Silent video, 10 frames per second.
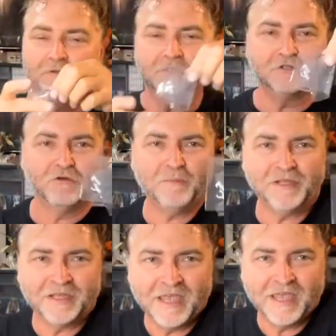
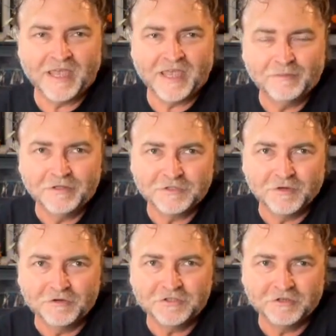grappling cable as well,
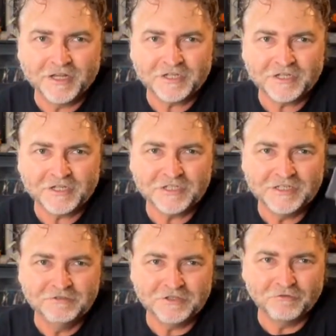so you can actually use
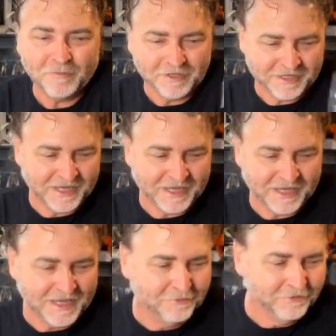the grappling
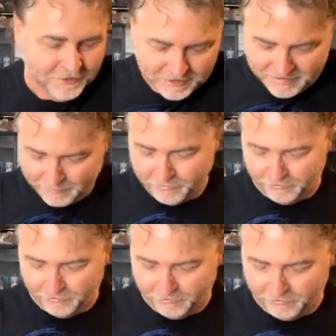cable and put
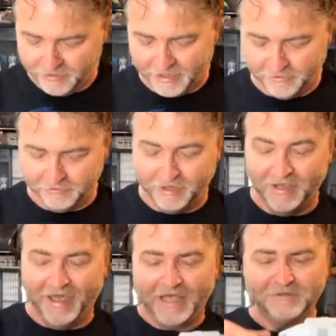Luke hanging onto it.
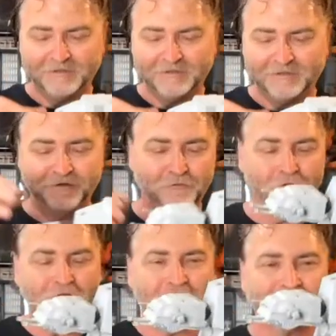As for the Walker
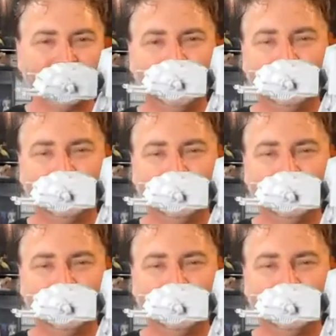itself,